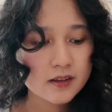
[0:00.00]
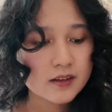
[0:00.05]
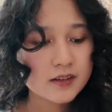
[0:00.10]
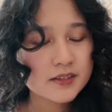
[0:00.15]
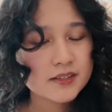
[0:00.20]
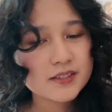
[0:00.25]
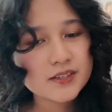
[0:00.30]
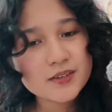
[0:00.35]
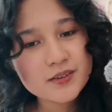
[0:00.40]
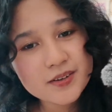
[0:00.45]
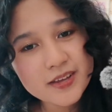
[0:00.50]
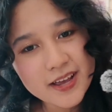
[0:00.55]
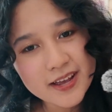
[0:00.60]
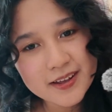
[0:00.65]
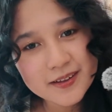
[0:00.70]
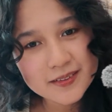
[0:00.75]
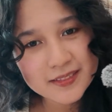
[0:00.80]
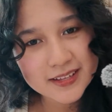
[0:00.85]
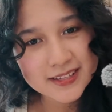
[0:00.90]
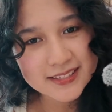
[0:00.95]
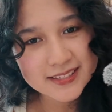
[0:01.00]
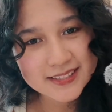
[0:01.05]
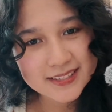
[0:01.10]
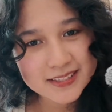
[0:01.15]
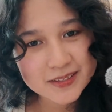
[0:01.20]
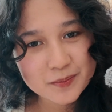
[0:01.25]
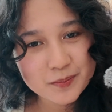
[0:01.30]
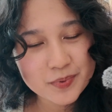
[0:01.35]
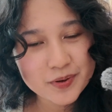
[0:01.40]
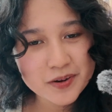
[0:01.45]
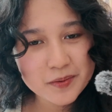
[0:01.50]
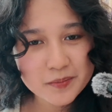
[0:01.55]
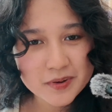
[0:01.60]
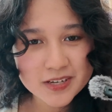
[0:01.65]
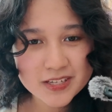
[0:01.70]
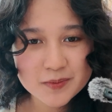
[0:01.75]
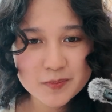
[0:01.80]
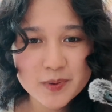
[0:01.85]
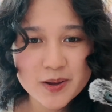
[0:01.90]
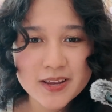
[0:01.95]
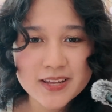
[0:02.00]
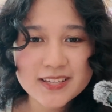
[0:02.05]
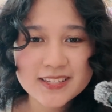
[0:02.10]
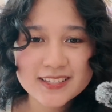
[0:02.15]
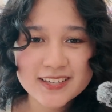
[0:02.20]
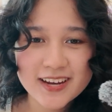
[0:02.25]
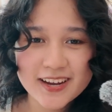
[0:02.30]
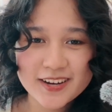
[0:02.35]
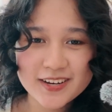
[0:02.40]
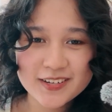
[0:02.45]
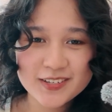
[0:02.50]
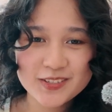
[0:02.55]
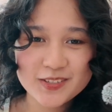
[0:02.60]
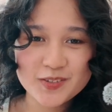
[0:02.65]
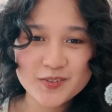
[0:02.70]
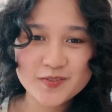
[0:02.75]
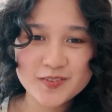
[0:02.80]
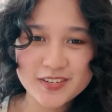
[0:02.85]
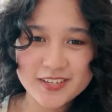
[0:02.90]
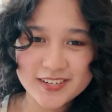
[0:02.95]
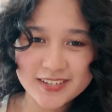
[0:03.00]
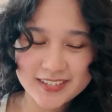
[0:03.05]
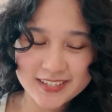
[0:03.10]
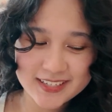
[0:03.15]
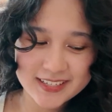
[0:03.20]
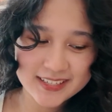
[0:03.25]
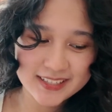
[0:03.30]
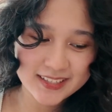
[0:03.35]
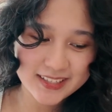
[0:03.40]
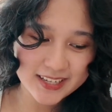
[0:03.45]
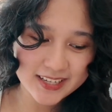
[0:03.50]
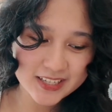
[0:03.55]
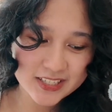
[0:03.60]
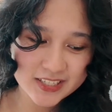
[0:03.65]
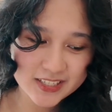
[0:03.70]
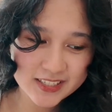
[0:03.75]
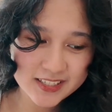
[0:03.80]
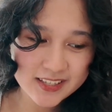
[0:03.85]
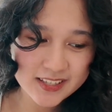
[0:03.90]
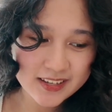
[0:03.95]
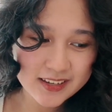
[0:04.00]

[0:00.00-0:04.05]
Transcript: So yeah, that's pretty much my entire souvenir collection.